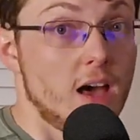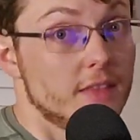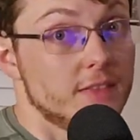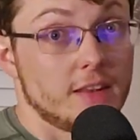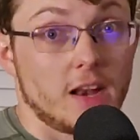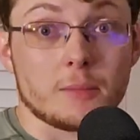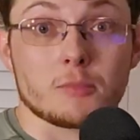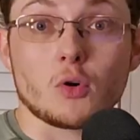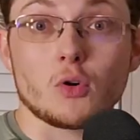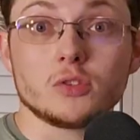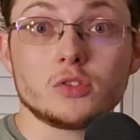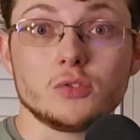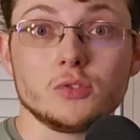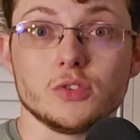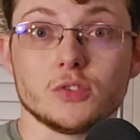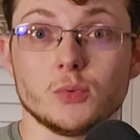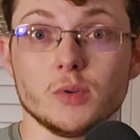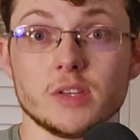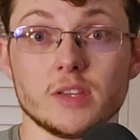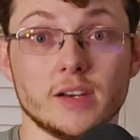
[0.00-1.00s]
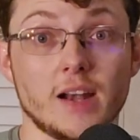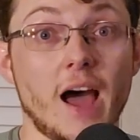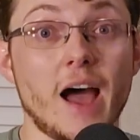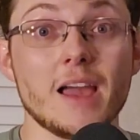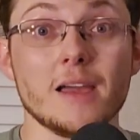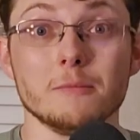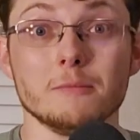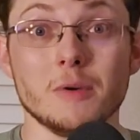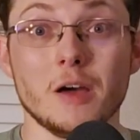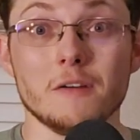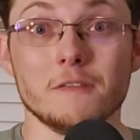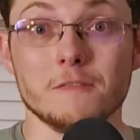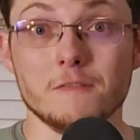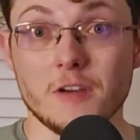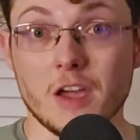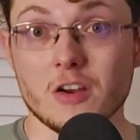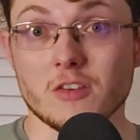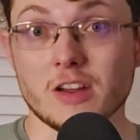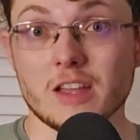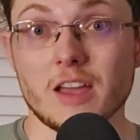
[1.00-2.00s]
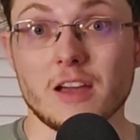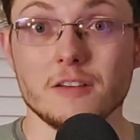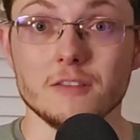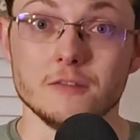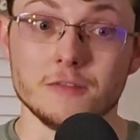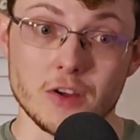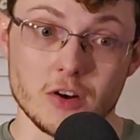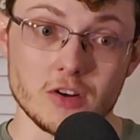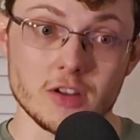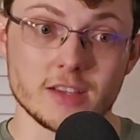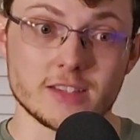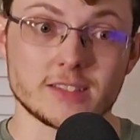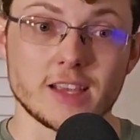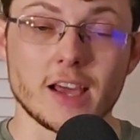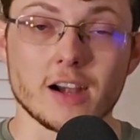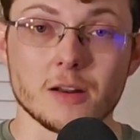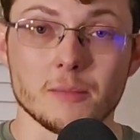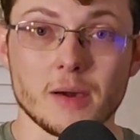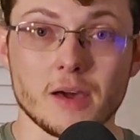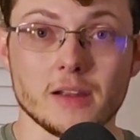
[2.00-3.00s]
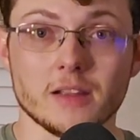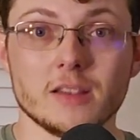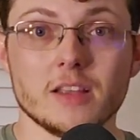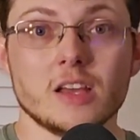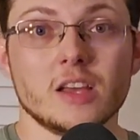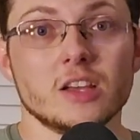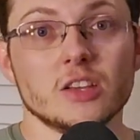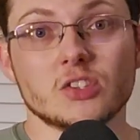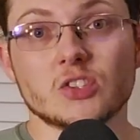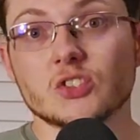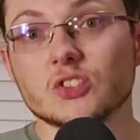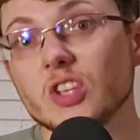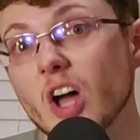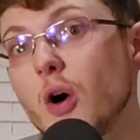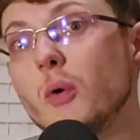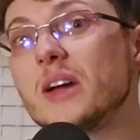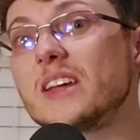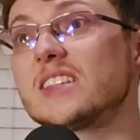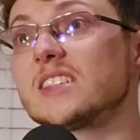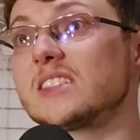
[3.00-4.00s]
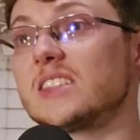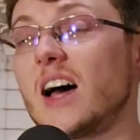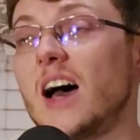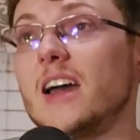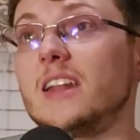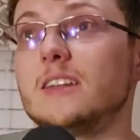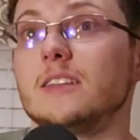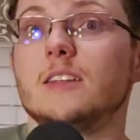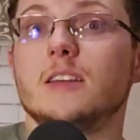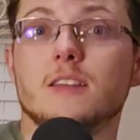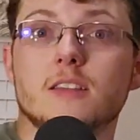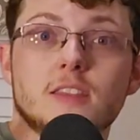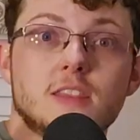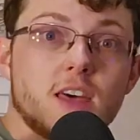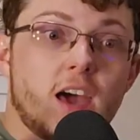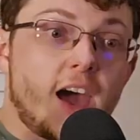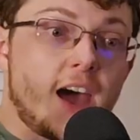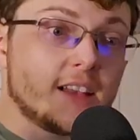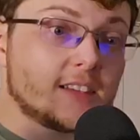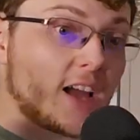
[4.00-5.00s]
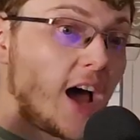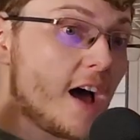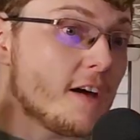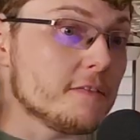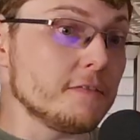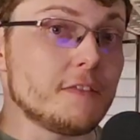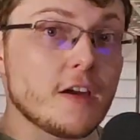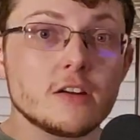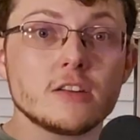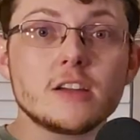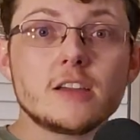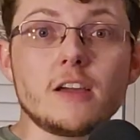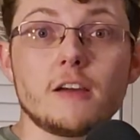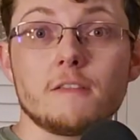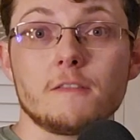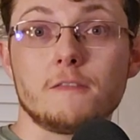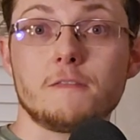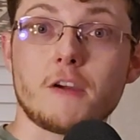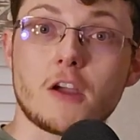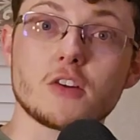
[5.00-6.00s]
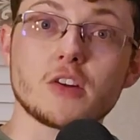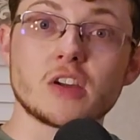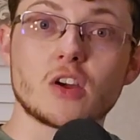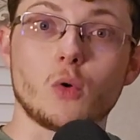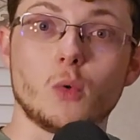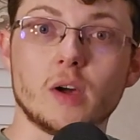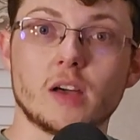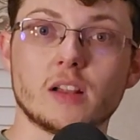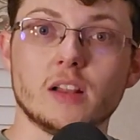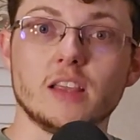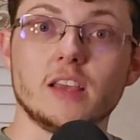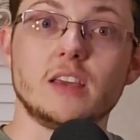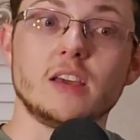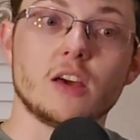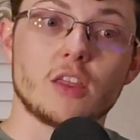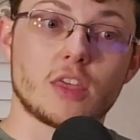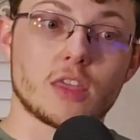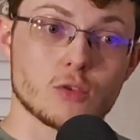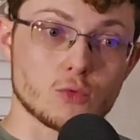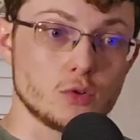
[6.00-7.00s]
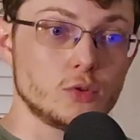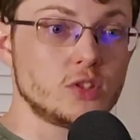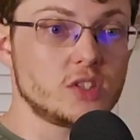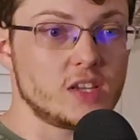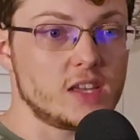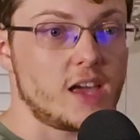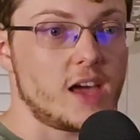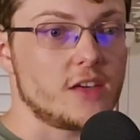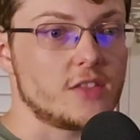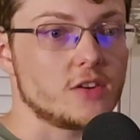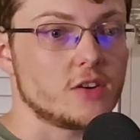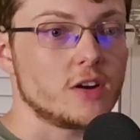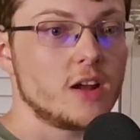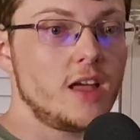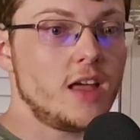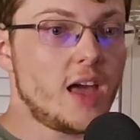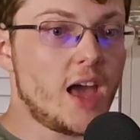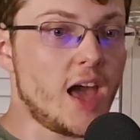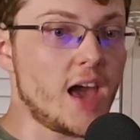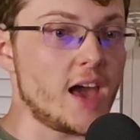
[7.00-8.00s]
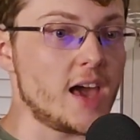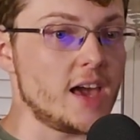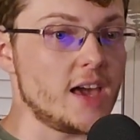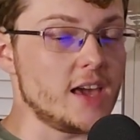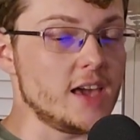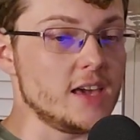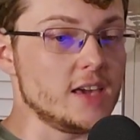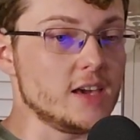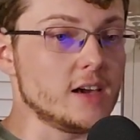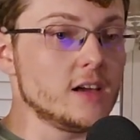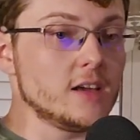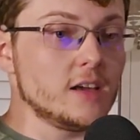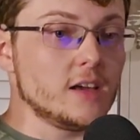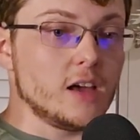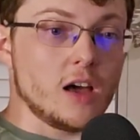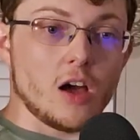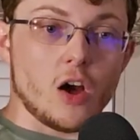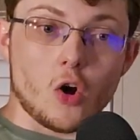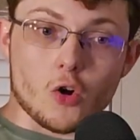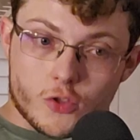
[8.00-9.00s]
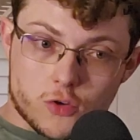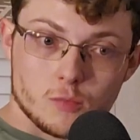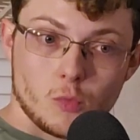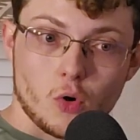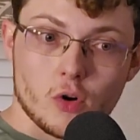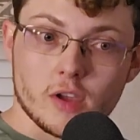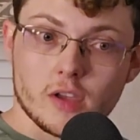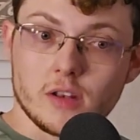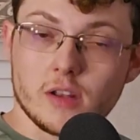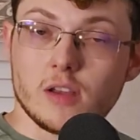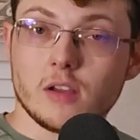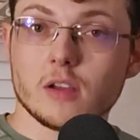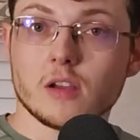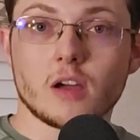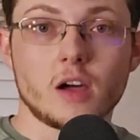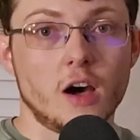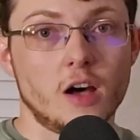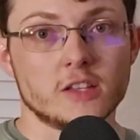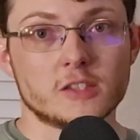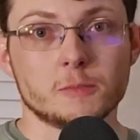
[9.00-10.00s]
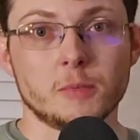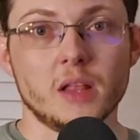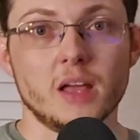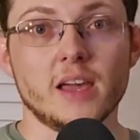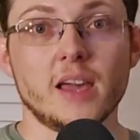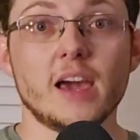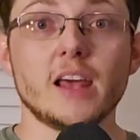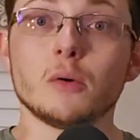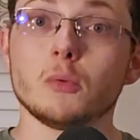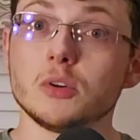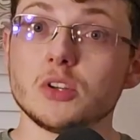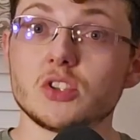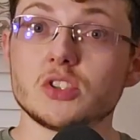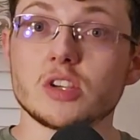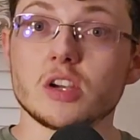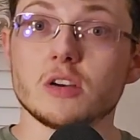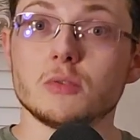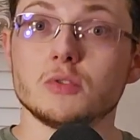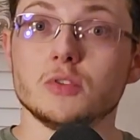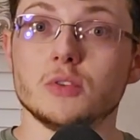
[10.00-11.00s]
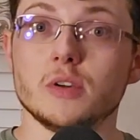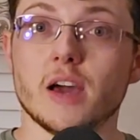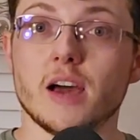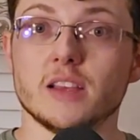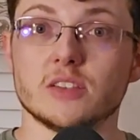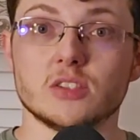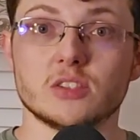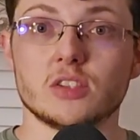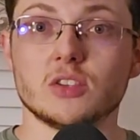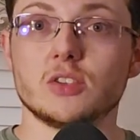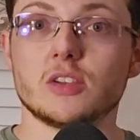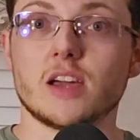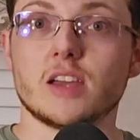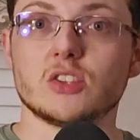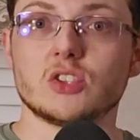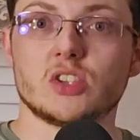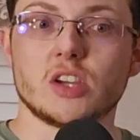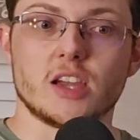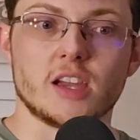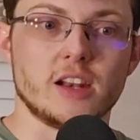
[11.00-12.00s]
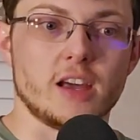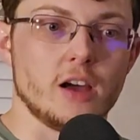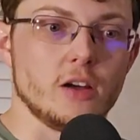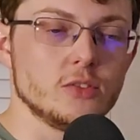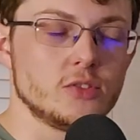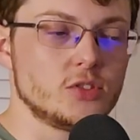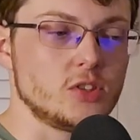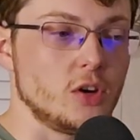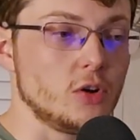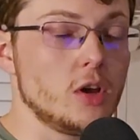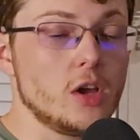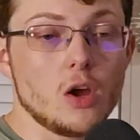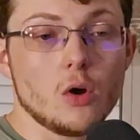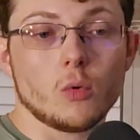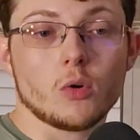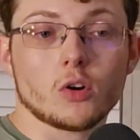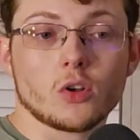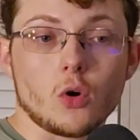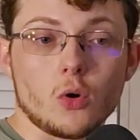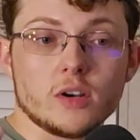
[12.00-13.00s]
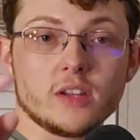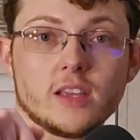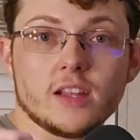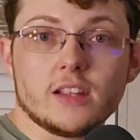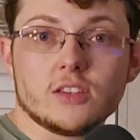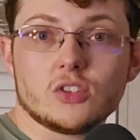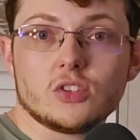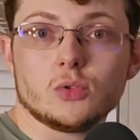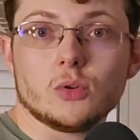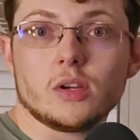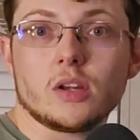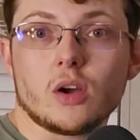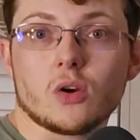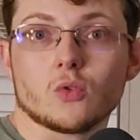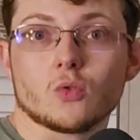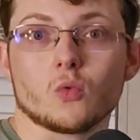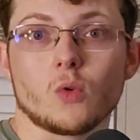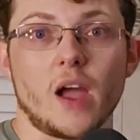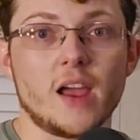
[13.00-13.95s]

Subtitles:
that I'm going to this weekend, and I am very, very excited about it. So excited that I very, very quickly threw together a Arthur Morgan cosplay, and I want to share it with you guys, just so you guys check it out. So we're going to go ahead and get into it